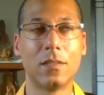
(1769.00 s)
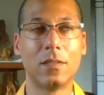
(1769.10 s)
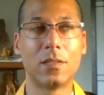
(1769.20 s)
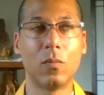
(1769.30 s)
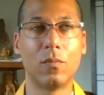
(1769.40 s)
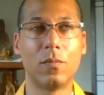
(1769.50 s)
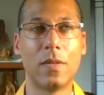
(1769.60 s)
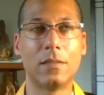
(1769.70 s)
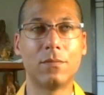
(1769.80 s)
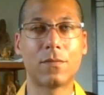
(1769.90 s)
So
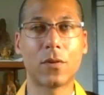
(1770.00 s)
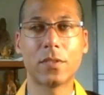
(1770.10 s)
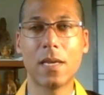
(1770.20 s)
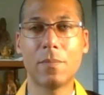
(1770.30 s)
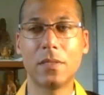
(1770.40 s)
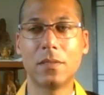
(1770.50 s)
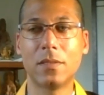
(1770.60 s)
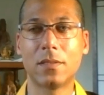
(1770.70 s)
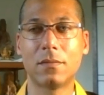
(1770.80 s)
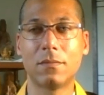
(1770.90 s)
that first step
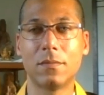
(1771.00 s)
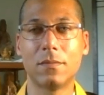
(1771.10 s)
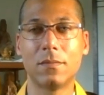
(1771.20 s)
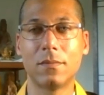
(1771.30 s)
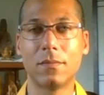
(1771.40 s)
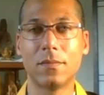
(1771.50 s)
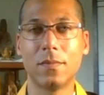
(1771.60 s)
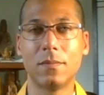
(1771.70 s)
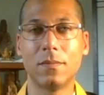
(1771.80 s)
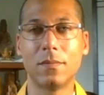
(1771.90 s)
is
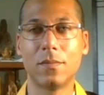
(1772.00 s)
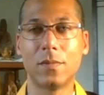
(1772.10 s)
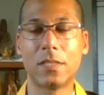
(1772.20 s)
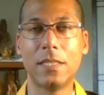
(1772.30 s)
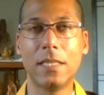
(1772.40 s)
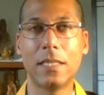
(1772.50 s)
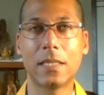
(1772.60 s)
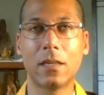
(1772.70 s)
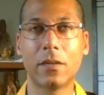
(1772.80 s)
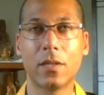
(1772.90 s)
seeing it
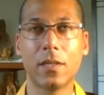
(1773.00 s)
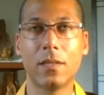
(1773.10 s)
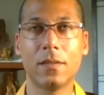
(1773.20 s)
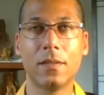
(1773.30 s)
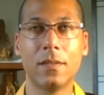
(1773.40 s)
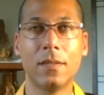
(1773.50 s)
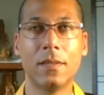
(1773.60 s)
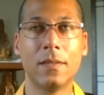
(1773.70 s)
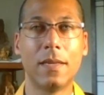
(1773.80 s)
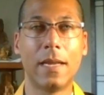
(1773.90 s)
clearly.
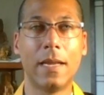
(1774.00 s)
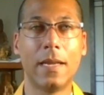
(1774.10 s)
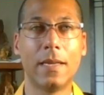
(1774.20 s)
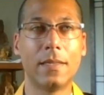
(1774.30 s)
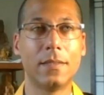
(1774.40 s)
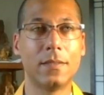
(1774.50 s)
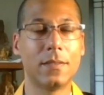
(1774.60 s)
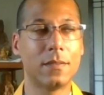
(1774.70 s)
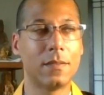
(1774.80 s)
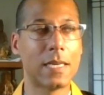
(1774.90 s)

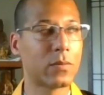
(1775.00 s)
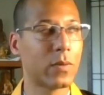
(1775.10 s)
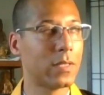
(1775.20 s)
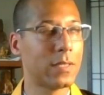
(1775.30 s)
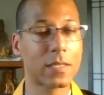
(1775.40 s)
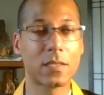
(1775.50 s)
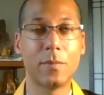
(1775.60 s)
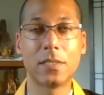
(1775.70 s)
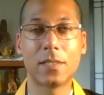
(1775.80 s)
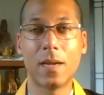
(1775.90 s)
And that's why the text
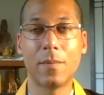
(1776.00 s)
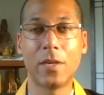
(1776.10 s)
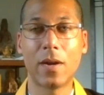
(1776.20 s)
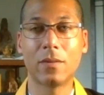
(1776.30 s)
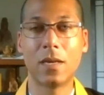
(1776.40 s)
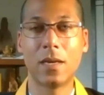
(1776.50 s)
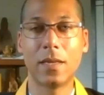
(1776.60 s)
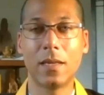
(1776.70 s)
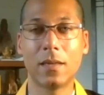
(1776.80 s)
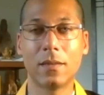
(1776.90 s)
spends time here
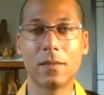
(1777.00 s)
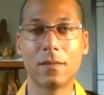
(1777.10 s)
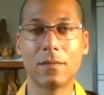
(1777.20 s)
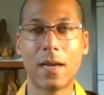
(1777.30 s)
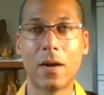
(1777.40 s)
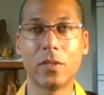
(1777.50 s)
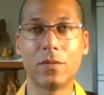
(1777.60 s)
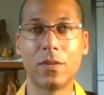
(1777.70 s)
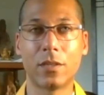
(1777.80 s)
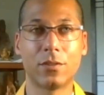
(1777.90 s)
outlining how it
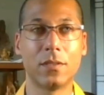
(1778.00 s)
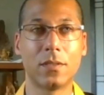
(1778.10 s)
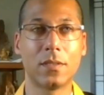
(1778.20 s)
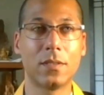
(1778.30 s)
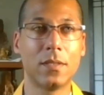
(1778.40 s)
functions.